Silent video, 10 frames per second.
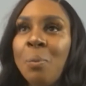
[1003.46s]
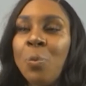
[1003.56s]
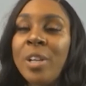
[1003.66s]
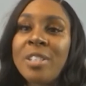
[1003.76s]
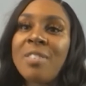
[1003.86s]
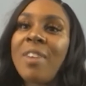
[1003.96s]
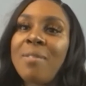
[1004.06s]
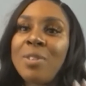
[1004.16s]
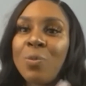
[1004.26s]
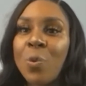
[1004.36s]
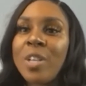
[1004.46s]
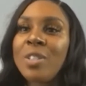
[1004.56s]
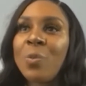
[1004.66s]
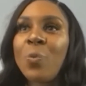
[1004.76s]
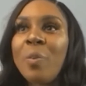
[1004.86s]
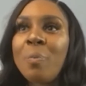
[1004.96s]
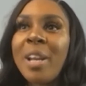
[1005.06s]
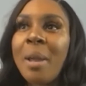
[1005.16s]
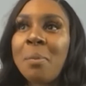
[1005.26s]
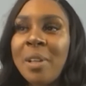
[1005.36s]
with a Survivor's Voice, we've
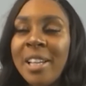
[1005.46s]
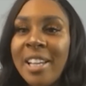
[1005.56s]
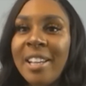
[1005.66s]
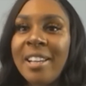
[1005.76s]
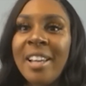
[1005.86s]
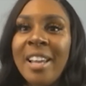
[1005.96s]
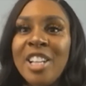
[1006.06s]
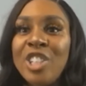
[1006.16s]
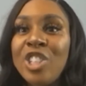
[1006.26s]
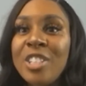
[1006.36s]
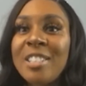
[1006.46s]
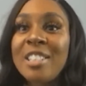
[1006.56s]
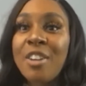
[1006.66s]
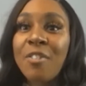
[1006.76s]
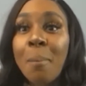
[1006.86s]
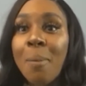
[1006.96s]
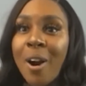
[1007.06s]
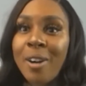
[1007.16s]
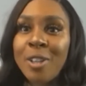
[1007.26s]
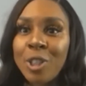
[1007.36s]
been able to get just different
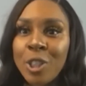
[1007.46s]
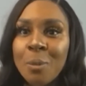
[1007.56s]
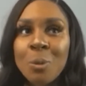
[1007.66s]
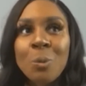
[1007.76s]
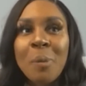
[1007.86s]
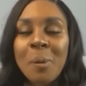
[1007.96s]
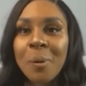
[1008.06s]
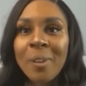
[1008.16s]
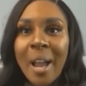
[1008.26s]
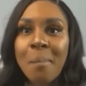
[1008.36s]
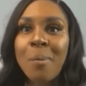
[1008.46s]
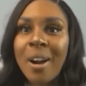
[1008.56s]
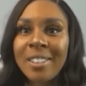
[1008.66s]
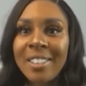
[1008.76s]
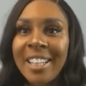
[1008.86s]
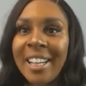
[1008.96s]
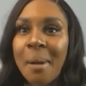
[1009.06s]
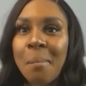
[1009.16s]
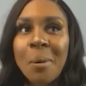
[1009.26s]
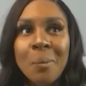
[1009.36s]
partnerships with people like Procter &
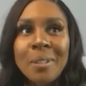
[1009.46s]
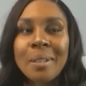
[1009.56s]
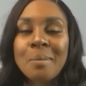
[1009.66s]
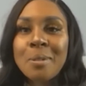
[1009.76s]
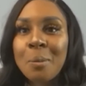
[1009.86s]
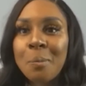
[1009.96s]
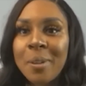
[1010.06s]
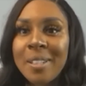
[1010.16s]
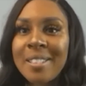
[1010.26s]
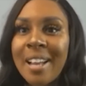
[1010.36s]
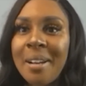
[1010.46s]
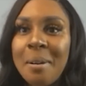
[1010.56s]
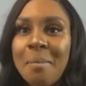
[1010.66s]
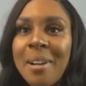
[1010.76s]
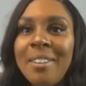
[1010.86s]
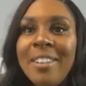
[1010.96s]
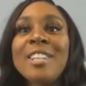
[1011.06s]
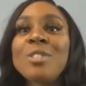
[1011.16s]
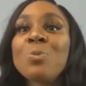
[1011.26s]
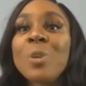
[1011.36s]
Gamble, which I'm super excited about,
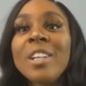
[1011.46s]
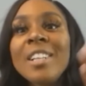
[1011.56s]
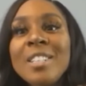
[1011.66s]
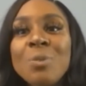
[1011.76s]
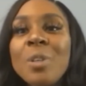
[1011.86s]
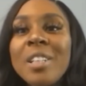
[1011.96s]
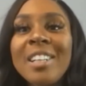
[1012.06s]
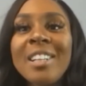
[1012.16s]
as well as with